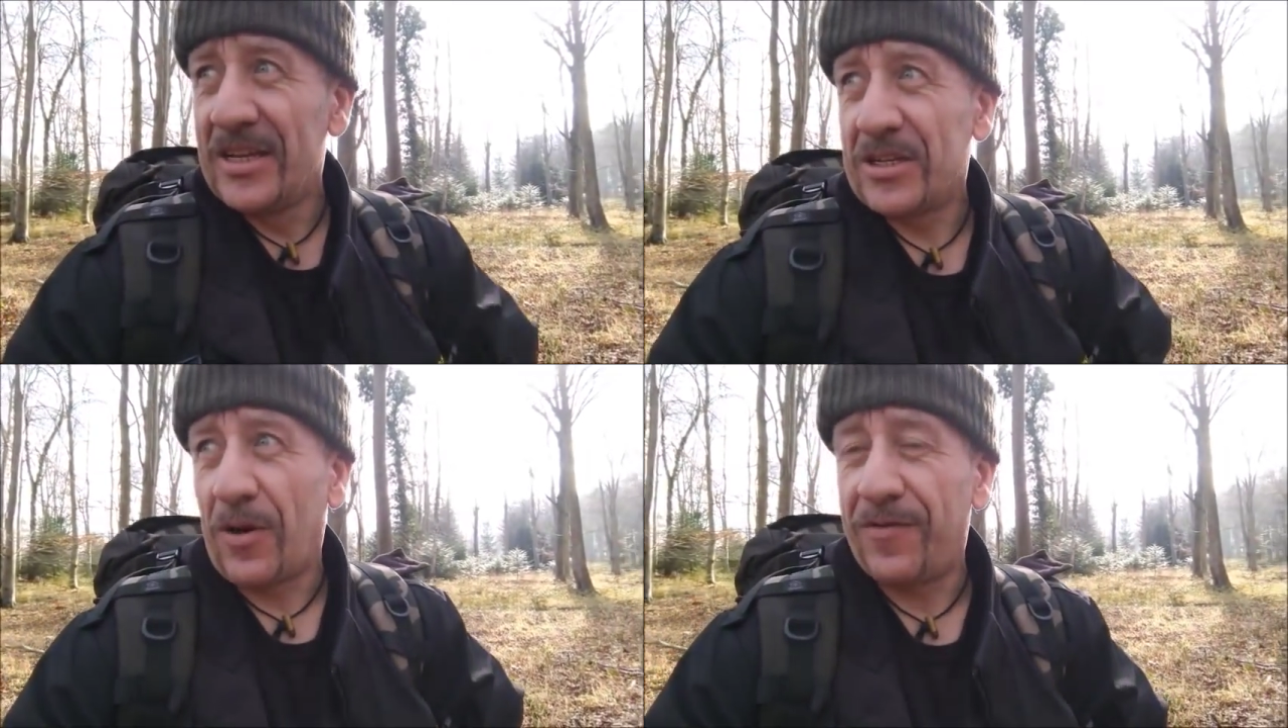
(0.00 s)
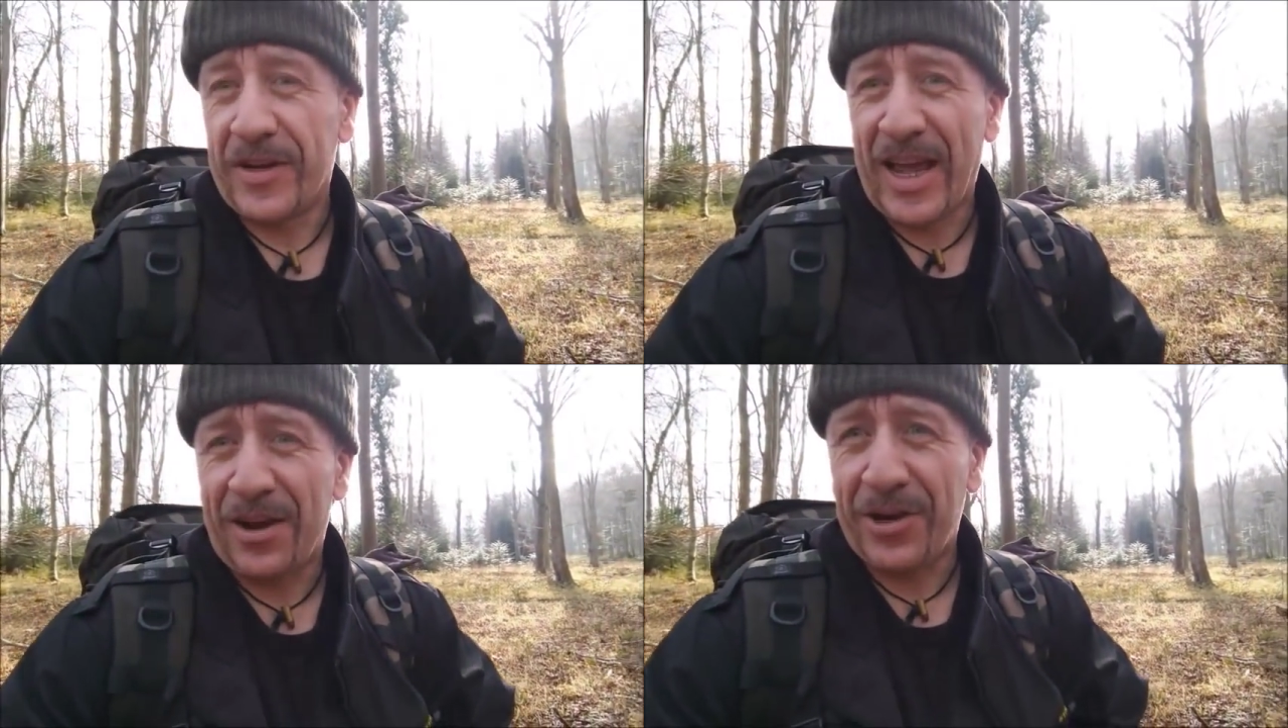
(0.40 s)
so
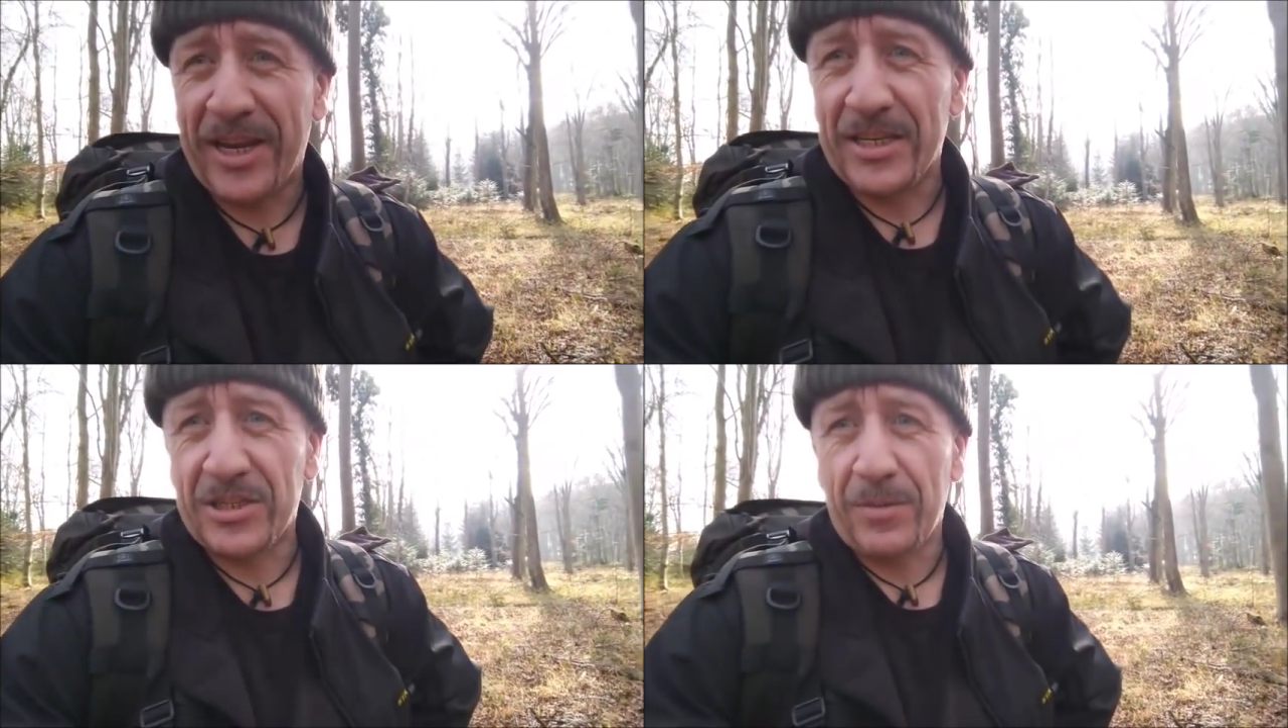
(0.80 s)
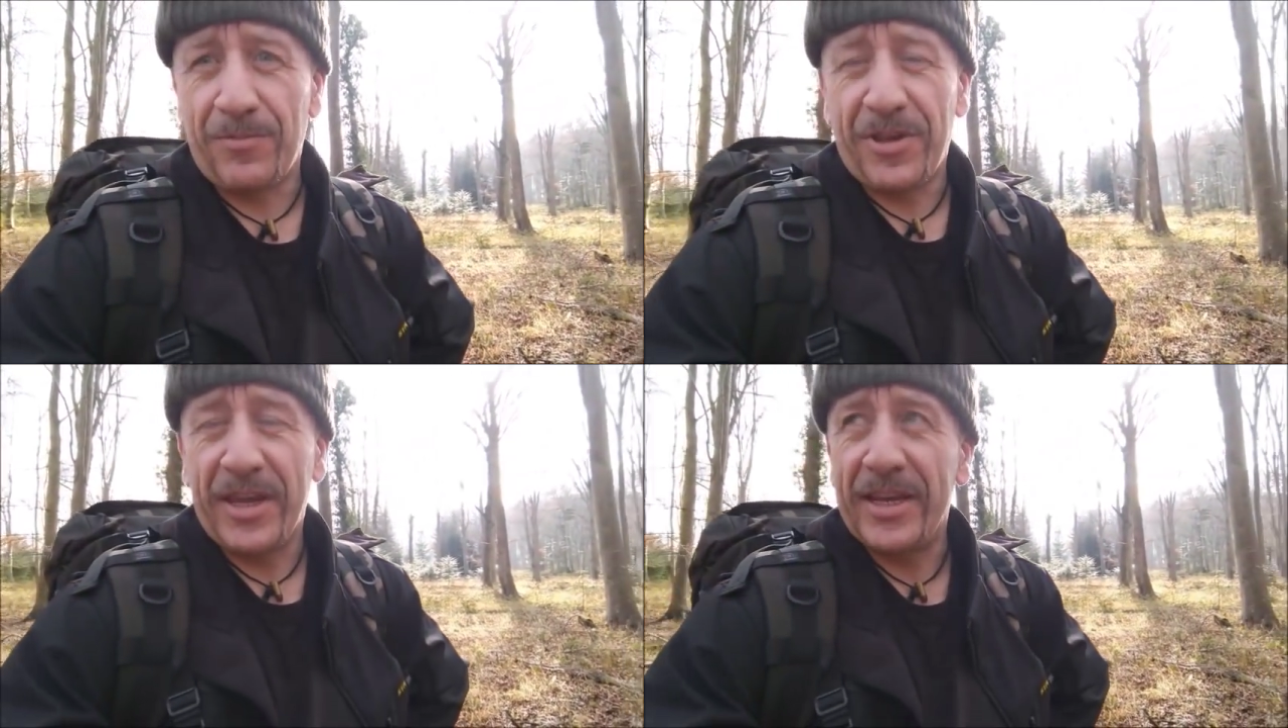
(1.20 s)
for carrying
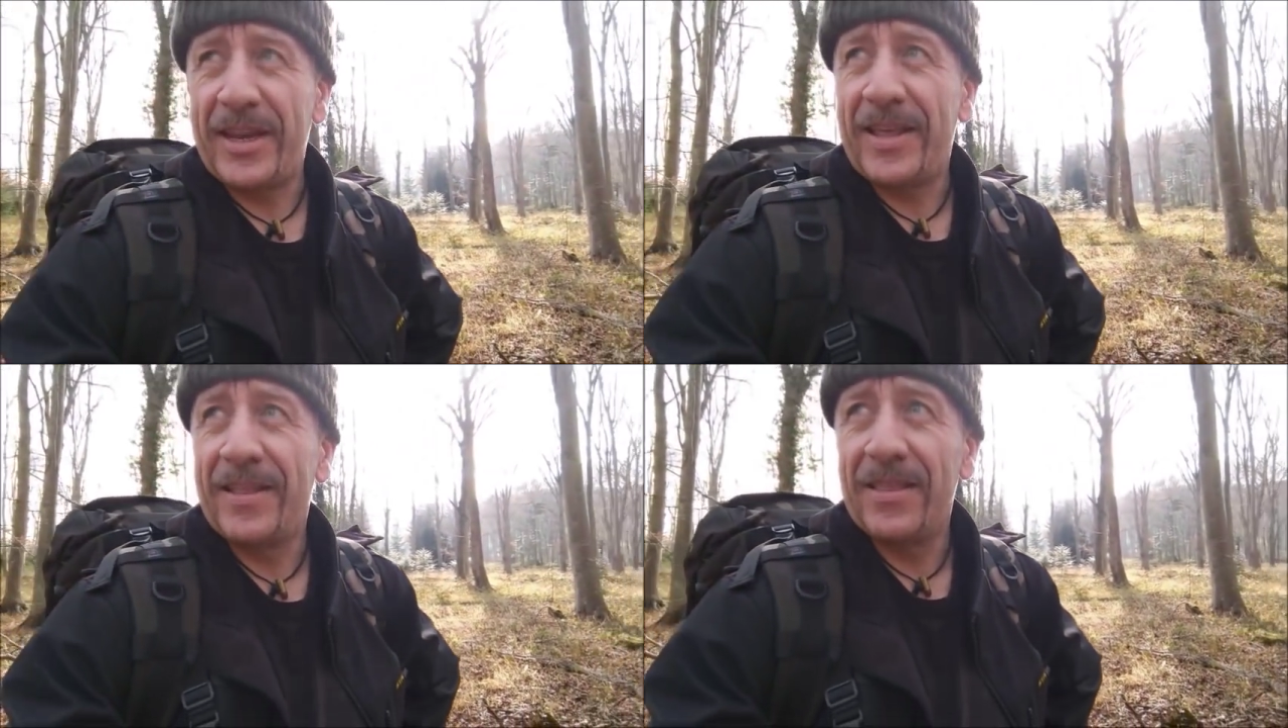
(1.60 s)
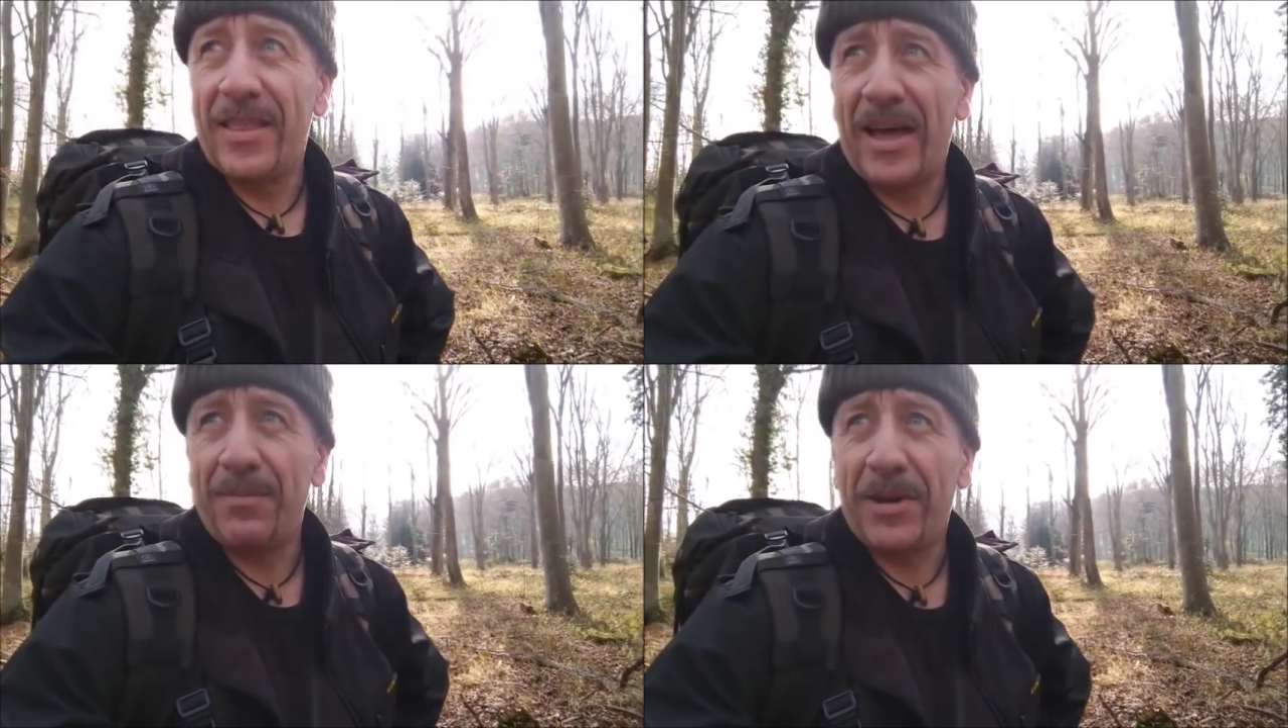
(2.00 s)
something
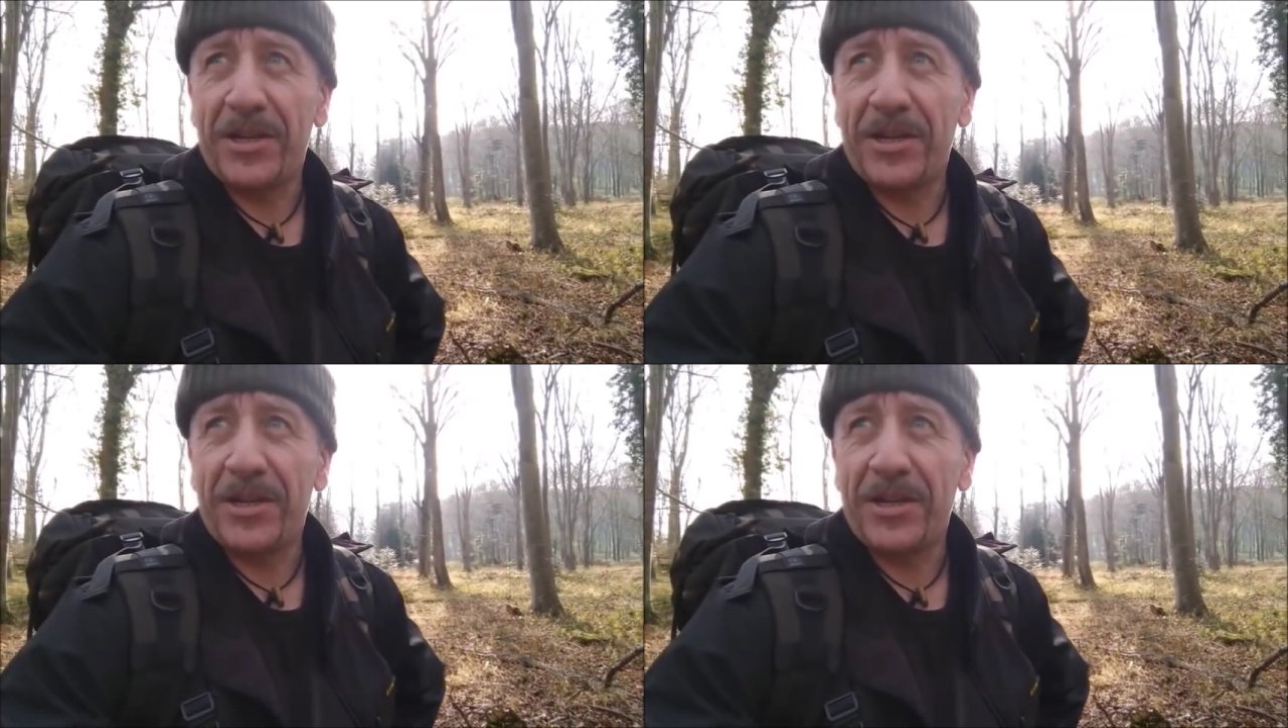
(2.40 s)
like